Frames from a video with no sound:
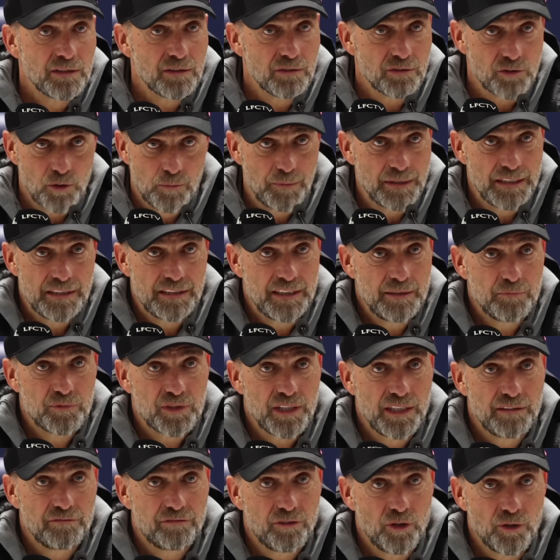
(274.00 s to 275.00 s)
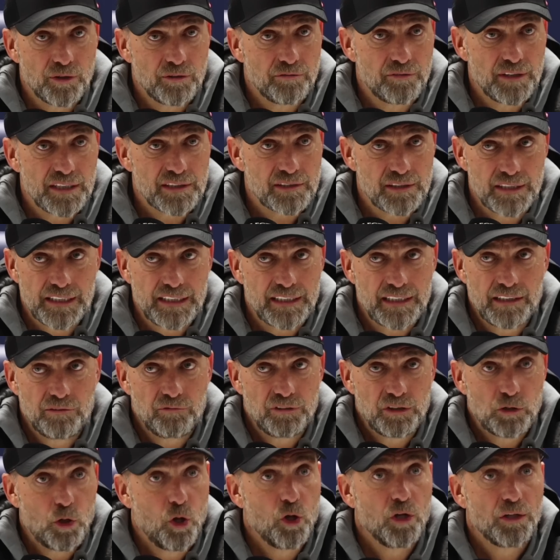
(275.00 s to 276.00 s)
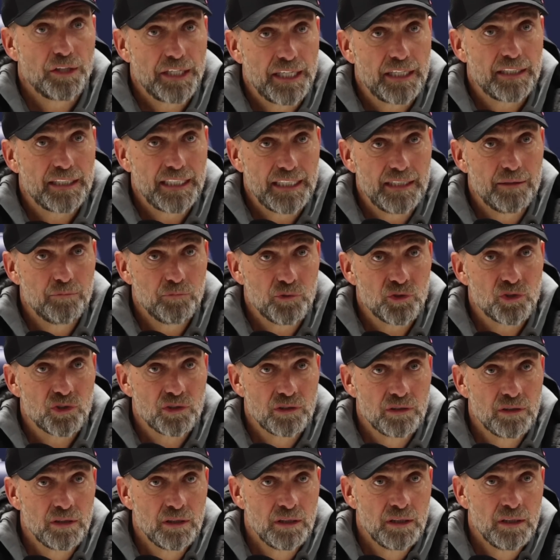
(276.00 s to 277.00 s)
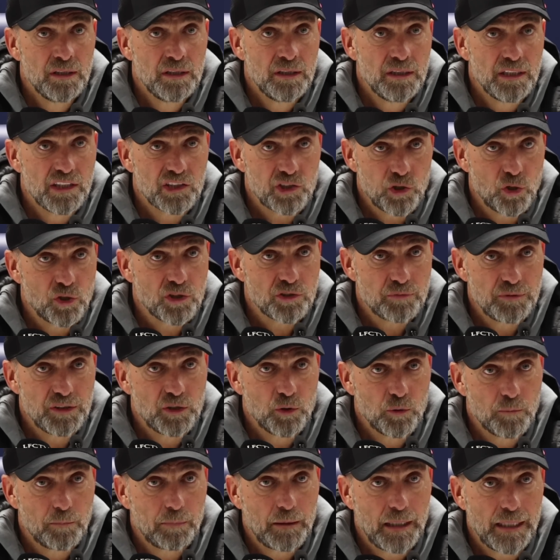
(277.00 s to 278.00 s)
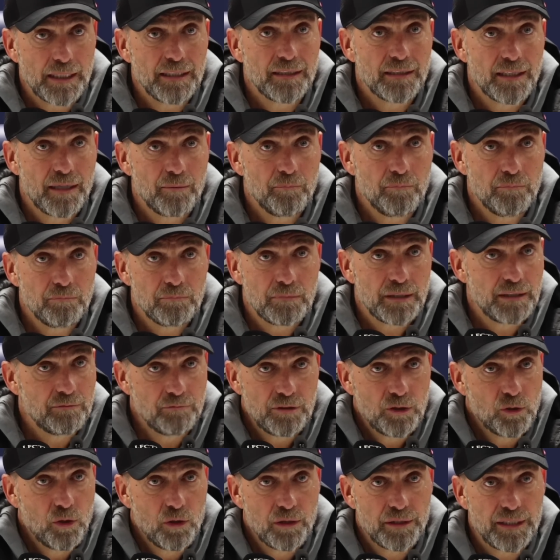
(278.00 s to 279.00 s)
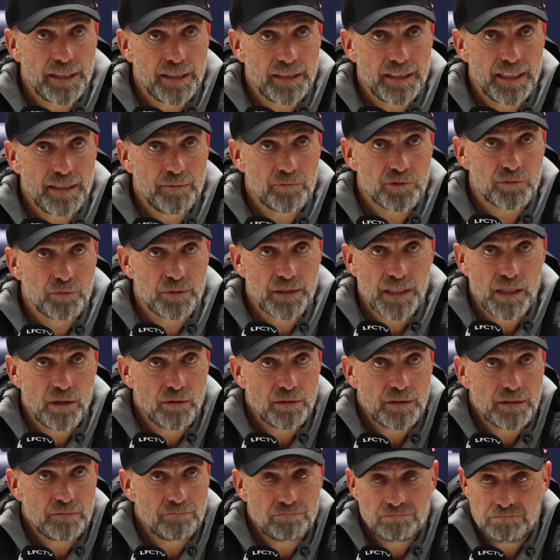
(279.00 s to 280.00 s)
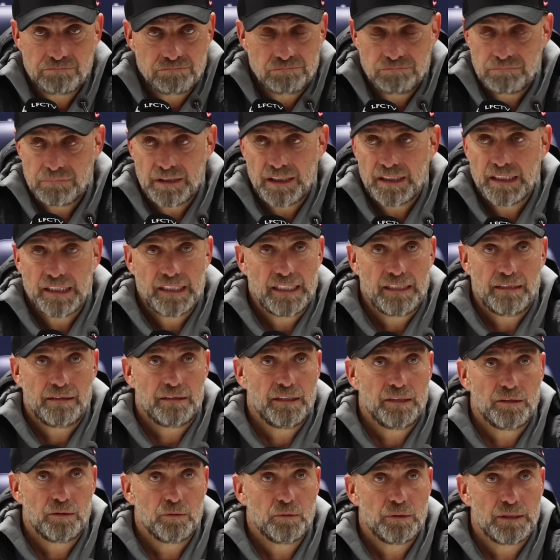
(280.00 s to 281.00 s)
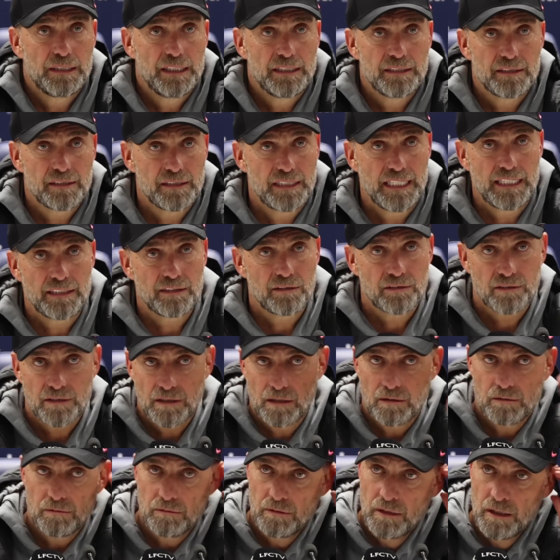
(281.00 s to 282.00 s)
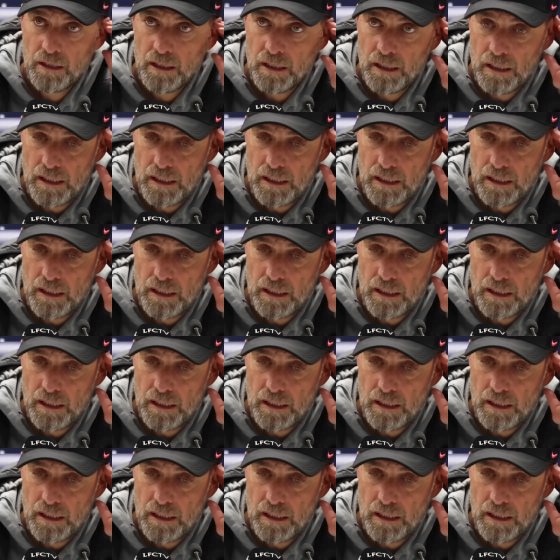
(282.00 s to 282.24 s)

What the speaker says: So many teams are in front of us, and they can win all their games. As long as we don't play them, can win all their games without we can anything do against that. So.